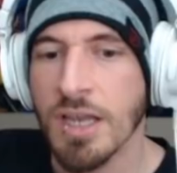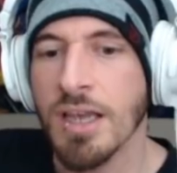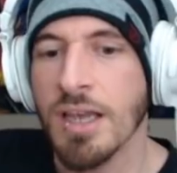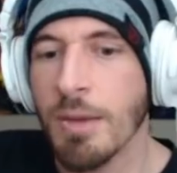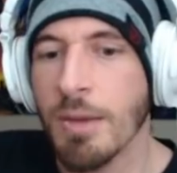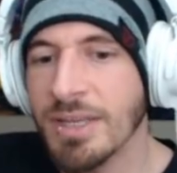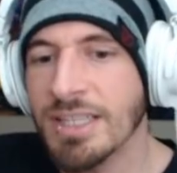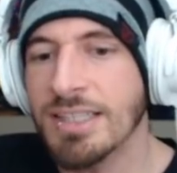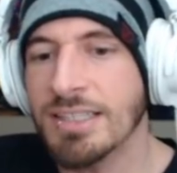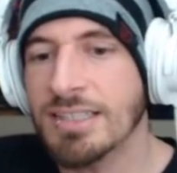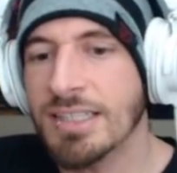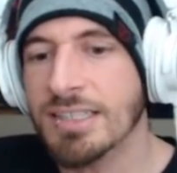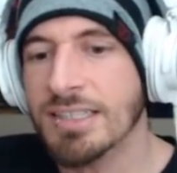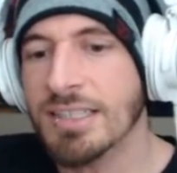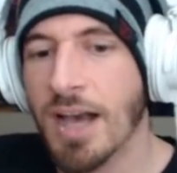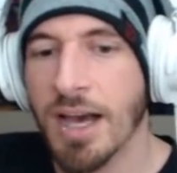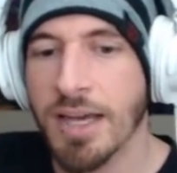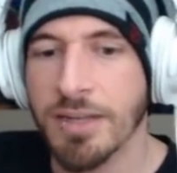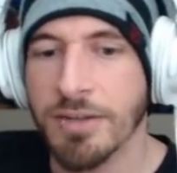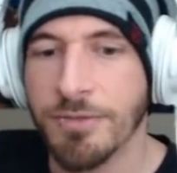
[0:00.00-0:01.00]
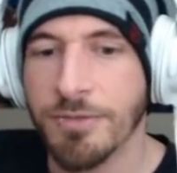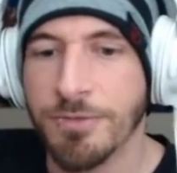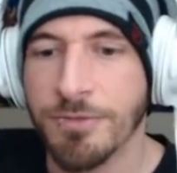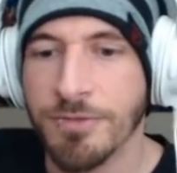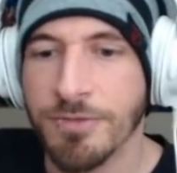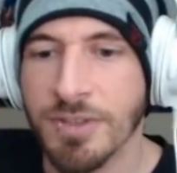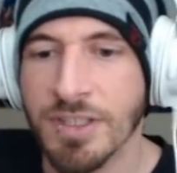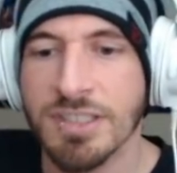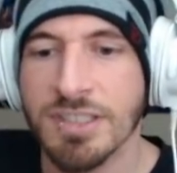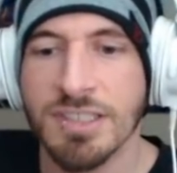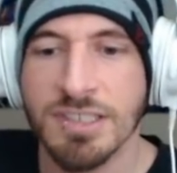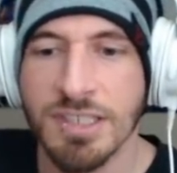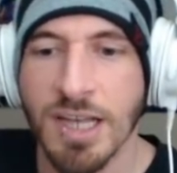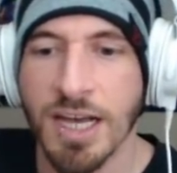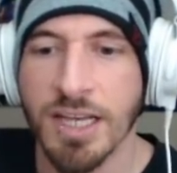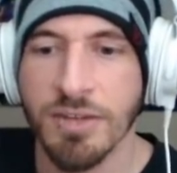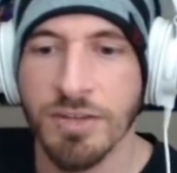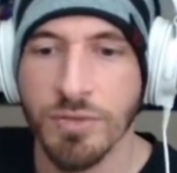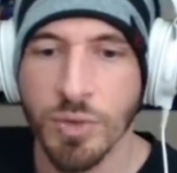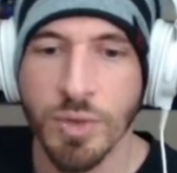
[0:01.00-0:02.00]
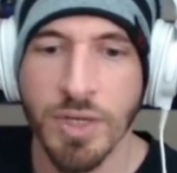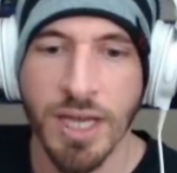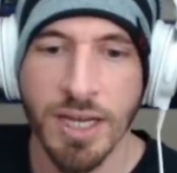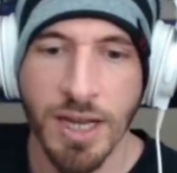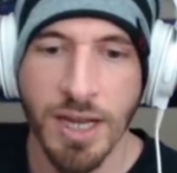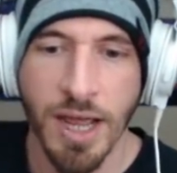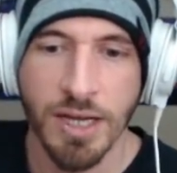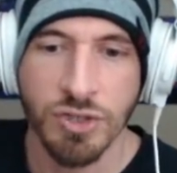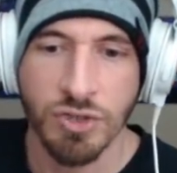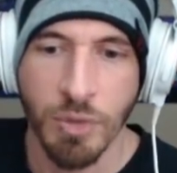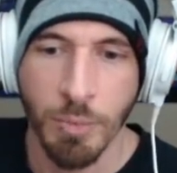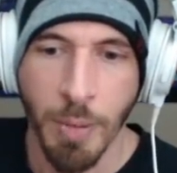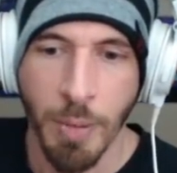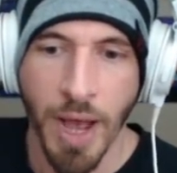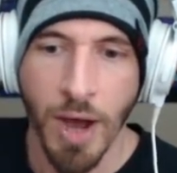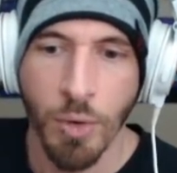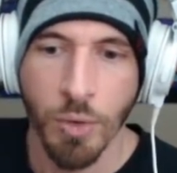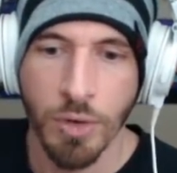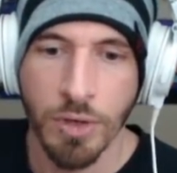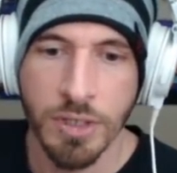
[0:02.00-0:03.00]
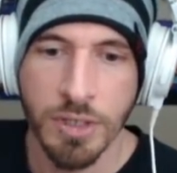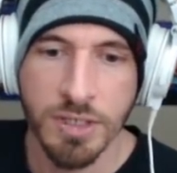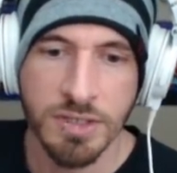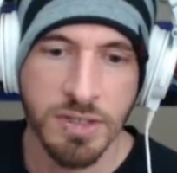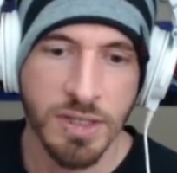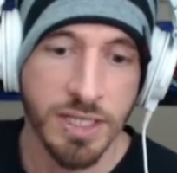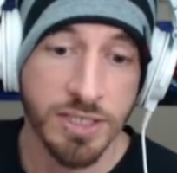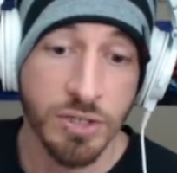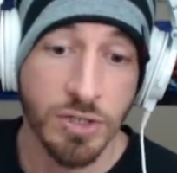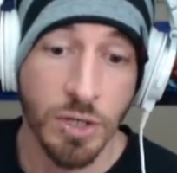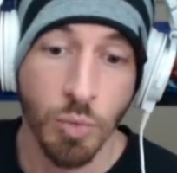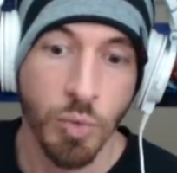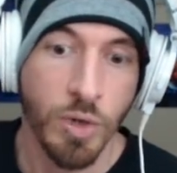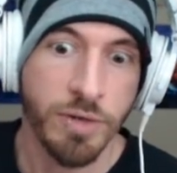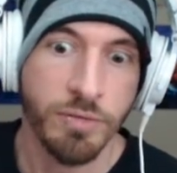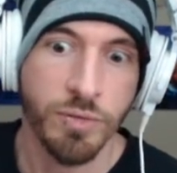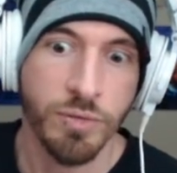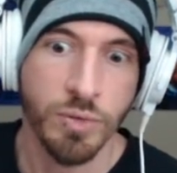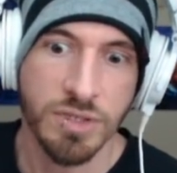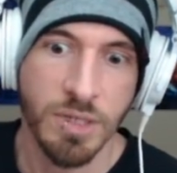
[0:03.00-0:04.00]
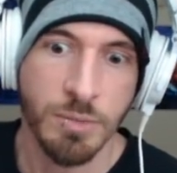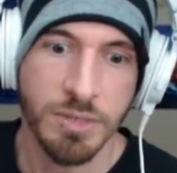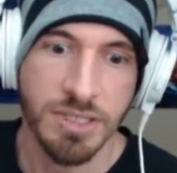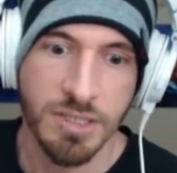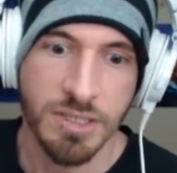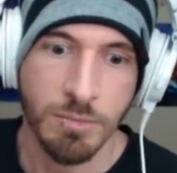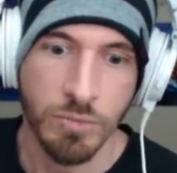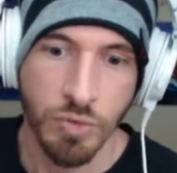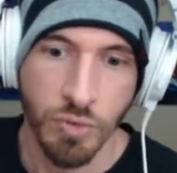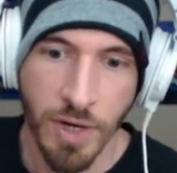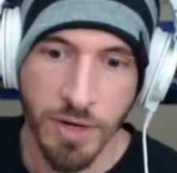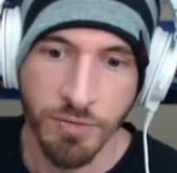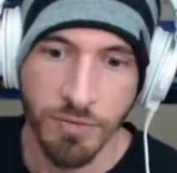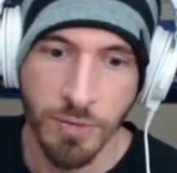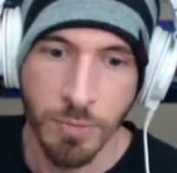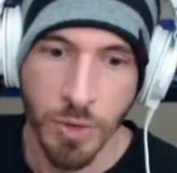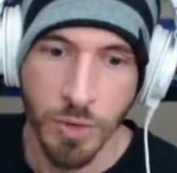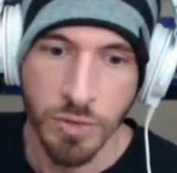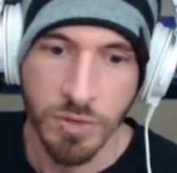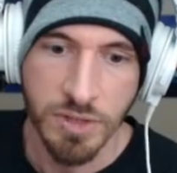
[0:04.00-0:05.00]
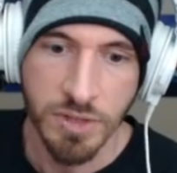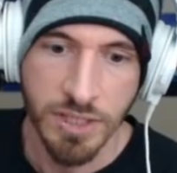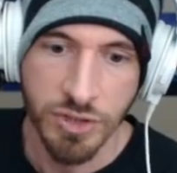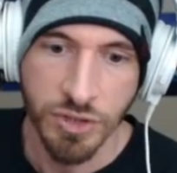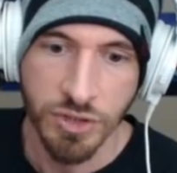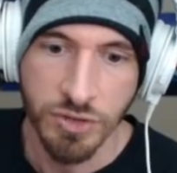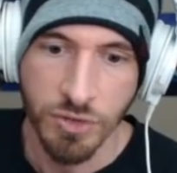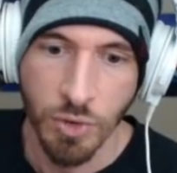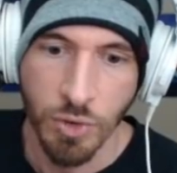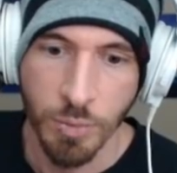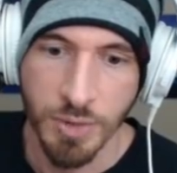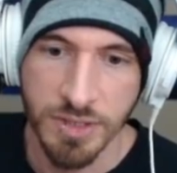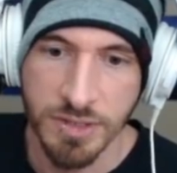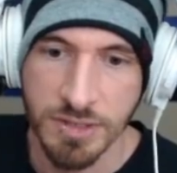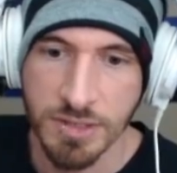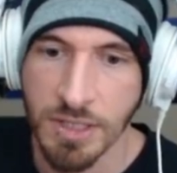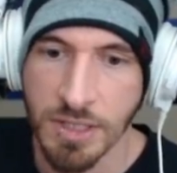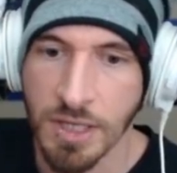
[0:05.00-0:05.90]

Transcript: I mean, this is kind of, this is kind of you get extra power, because Light Dark, what if you summon something great from those legendary scroll pieces?